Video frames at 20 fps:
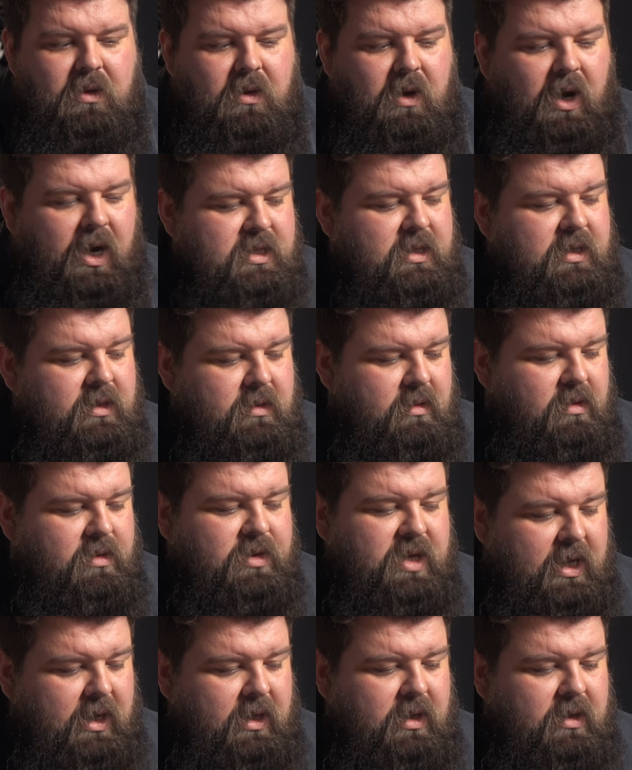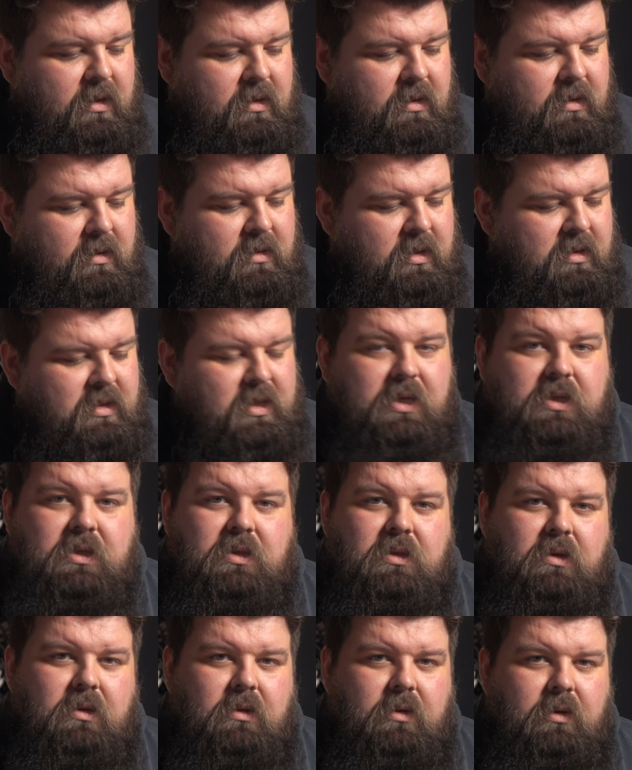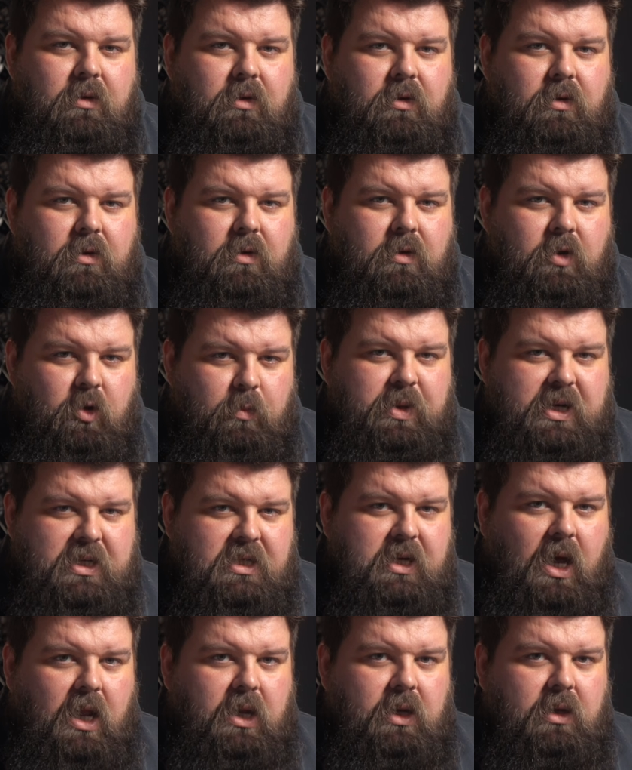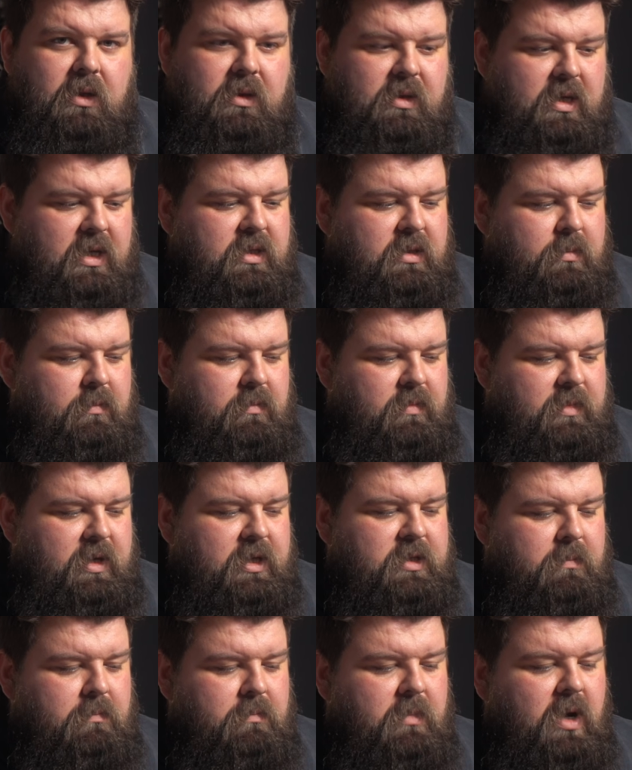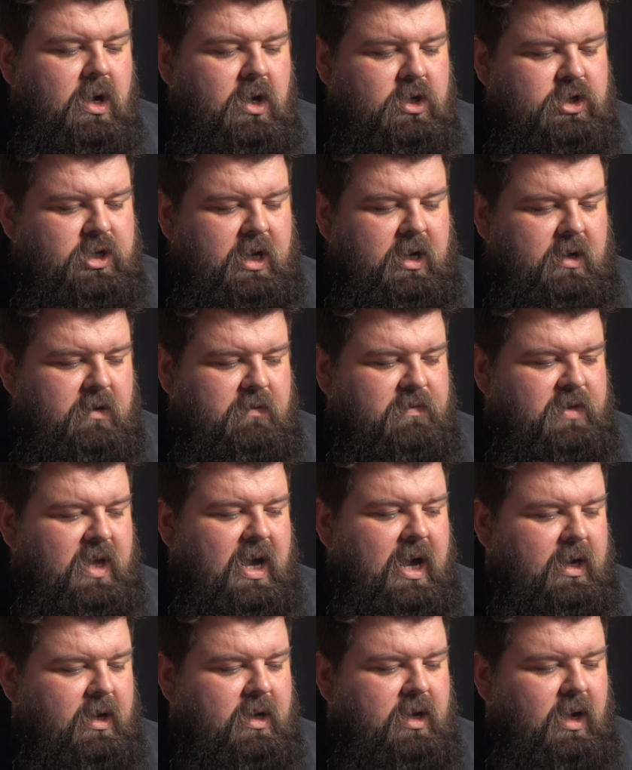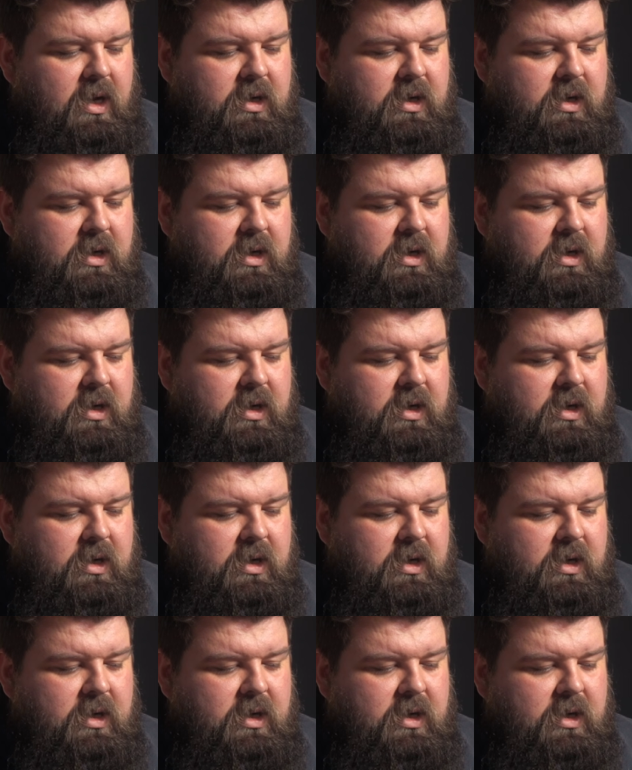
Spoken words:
I didn't think that this could be done. This merging of that